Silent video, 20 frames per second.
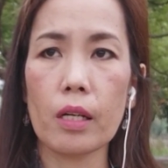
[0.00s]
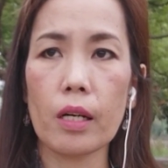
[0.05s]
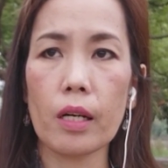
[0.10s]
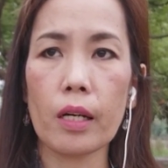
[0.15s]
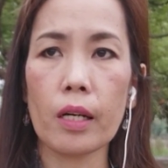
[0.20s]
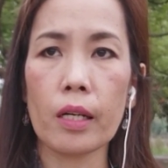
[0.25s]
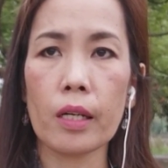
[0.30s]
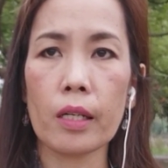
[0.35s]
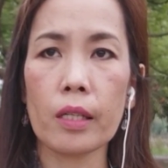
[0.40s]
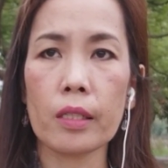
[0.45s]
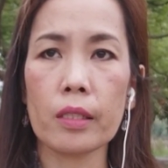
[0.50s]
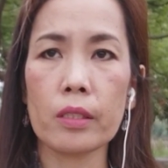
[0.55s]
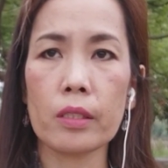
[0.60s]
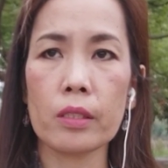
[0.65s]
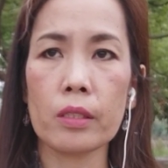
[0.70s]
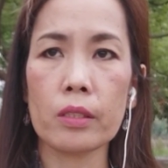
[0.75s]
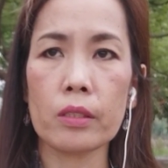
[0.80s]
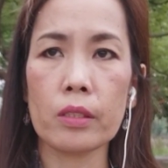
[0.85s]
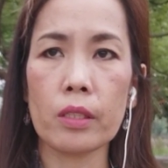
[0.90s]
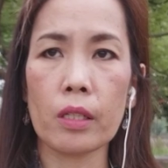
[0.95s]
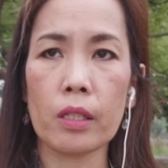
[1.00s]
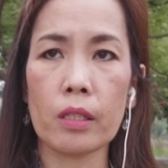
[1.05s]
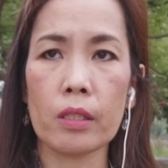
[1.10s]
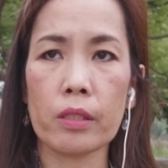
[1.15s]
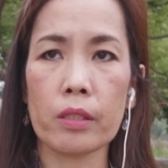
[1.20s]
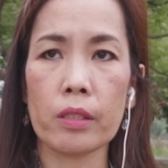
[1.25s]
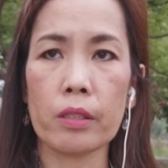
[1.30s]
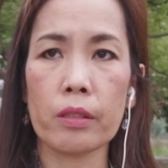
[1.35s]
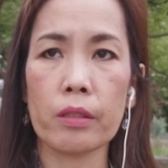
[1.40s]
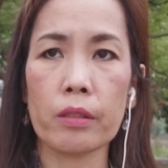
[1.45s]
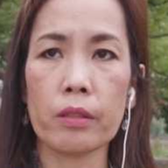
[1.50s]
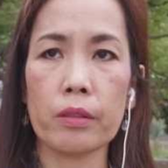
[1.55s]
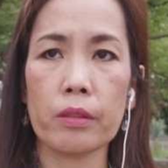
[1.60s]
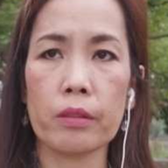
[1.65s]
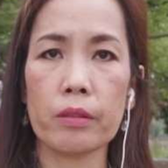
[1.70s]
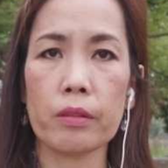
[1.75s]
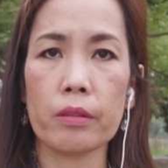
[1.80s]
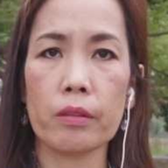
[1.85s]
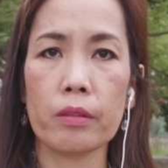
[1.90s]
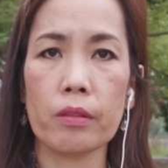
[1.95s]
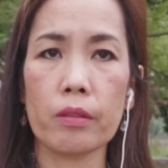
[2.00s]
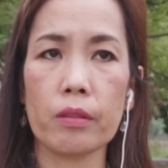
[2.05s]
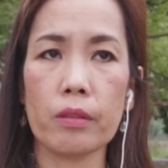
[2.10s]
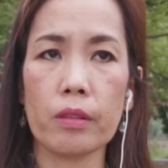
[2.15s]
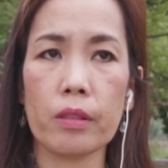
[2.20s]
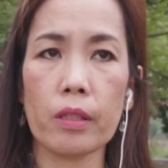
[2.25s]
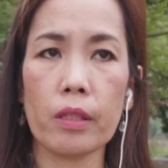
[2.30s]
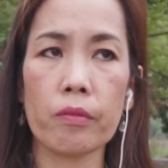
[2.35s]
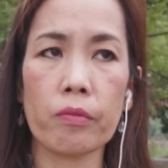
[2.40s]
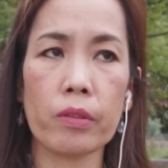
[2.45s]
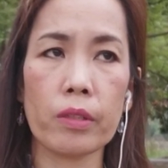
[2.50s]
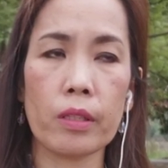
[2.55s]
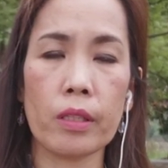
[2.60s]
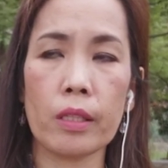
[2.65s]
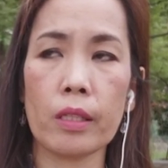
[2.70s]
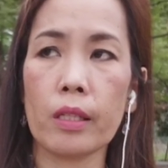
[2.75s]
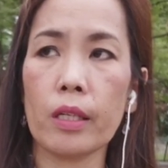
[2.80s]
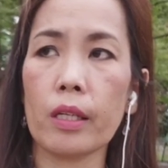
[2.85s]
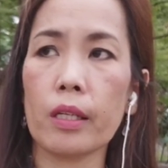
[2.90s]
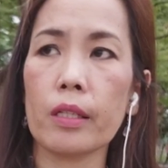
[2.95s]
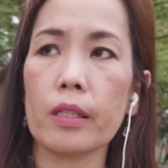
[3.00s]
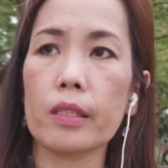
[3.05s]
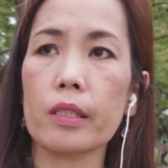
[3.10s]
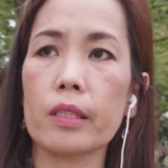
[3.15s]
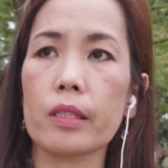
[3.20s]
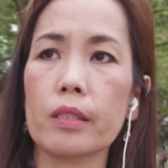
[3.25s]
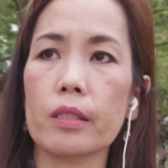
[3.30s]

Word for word: I didn't tell her everything yet.